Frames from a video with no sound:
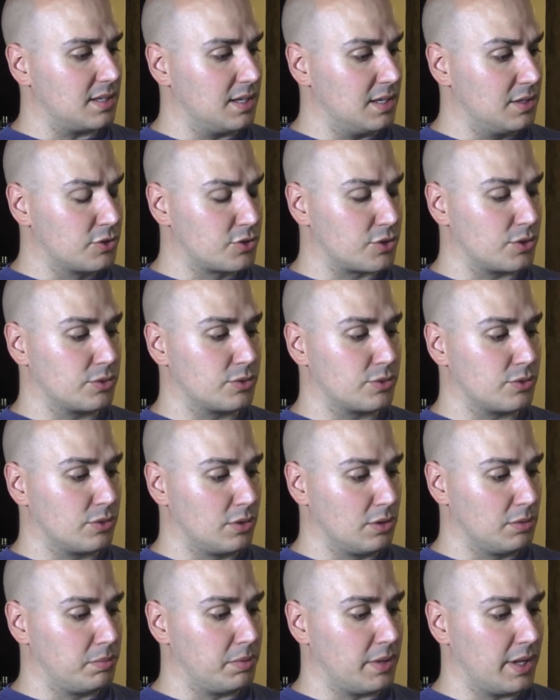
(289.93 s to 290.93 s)
intro to
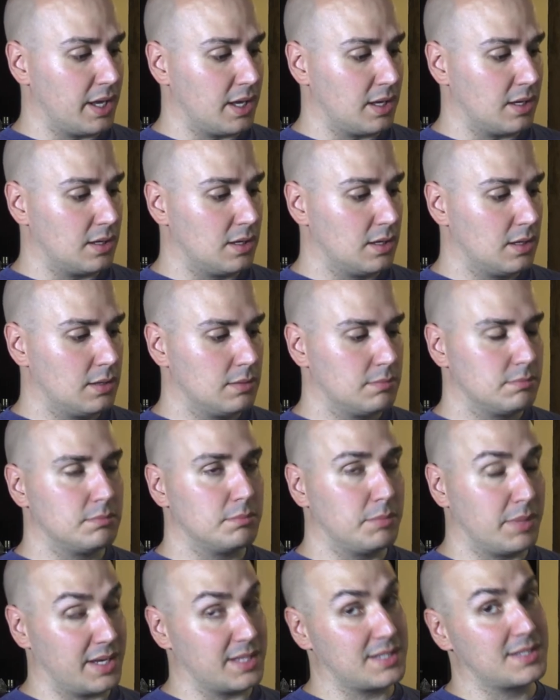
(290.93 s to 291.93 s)
role-playing,
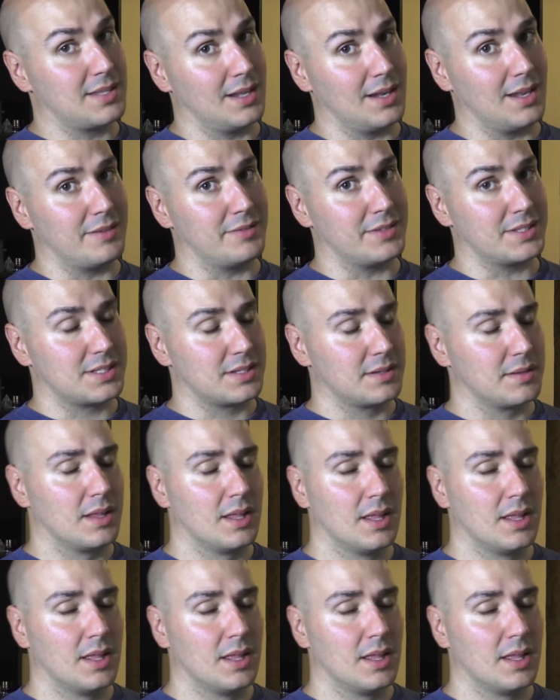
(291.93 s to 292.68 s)
but I still love it.